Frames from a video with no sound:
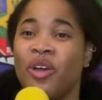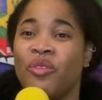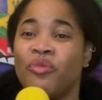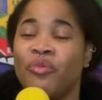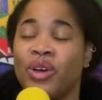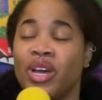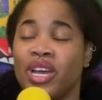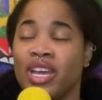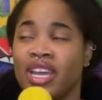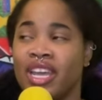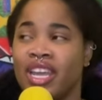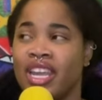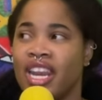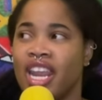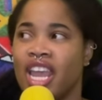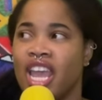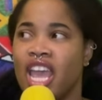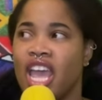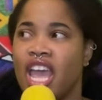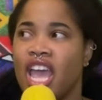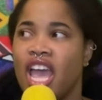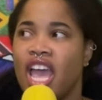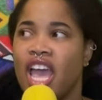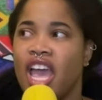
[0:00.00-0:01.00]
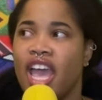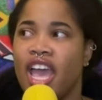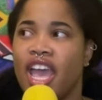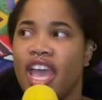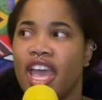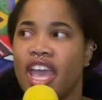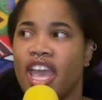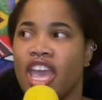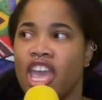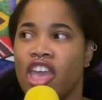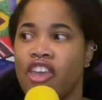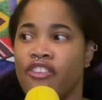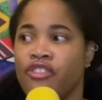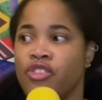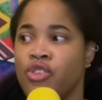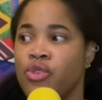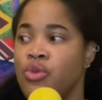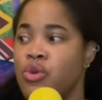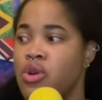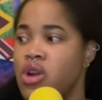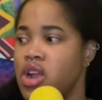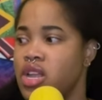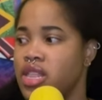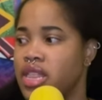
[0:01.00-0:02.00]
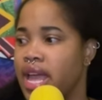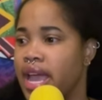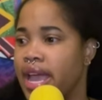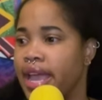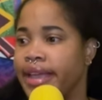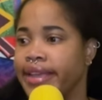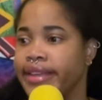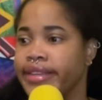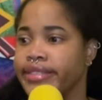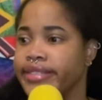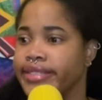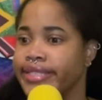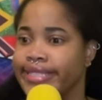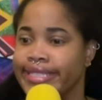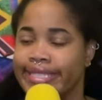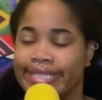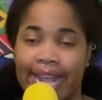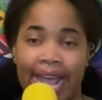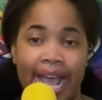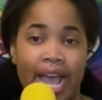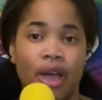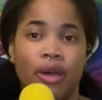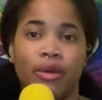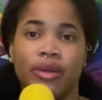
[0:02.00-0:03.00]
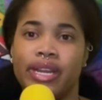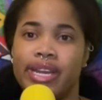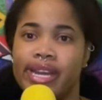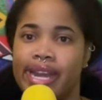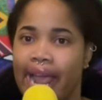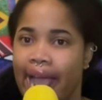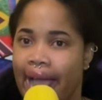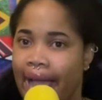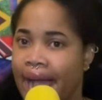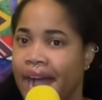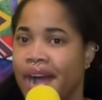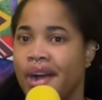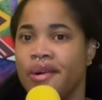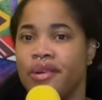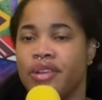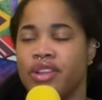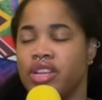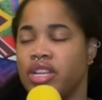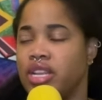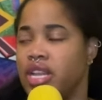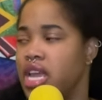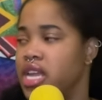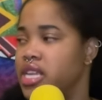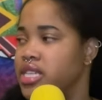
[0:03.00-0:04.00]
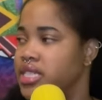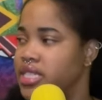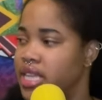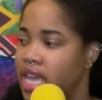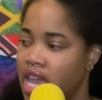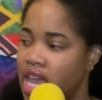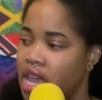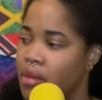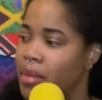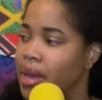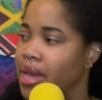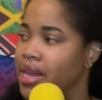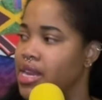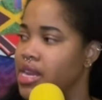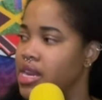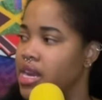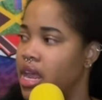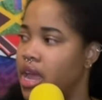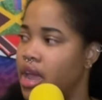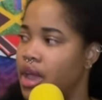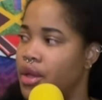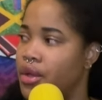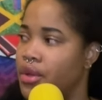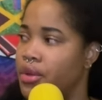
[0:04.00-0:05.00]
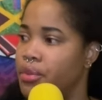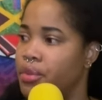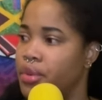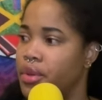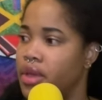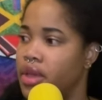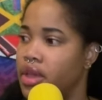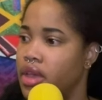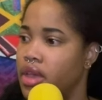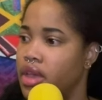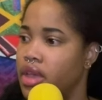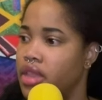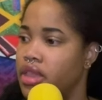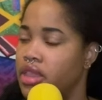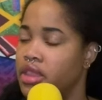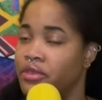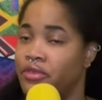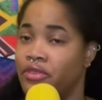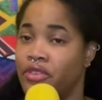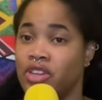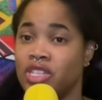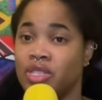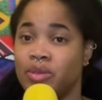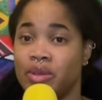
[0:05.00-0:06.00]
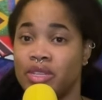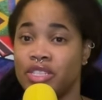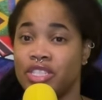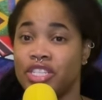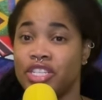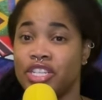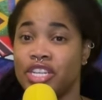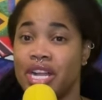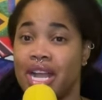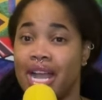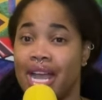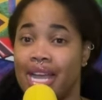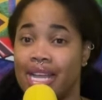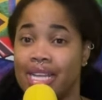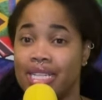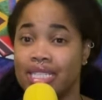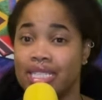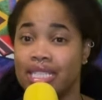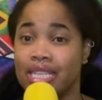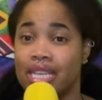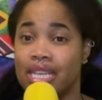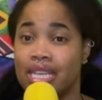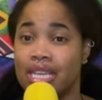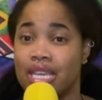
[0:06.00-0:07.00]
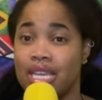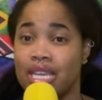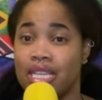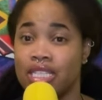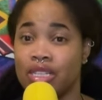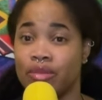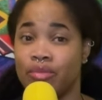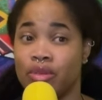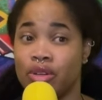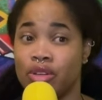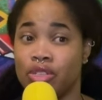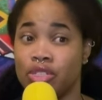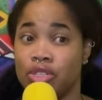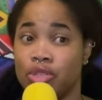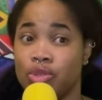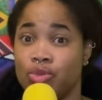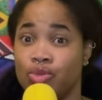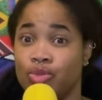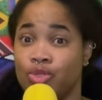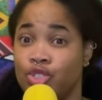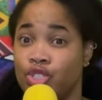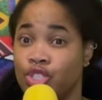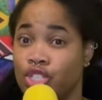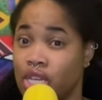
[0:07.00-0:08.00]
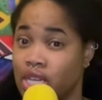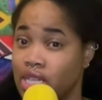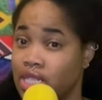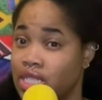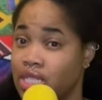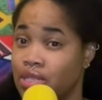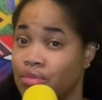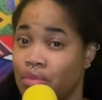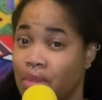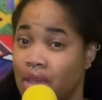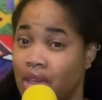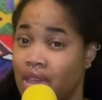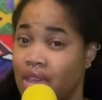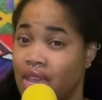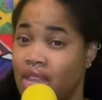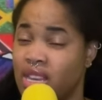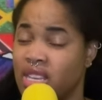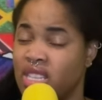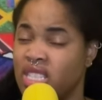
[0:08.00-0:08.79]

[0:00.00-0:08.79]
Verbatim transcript: but if you are like down and out and you're like, damn, I need help. The first person you're asking is a person you just met.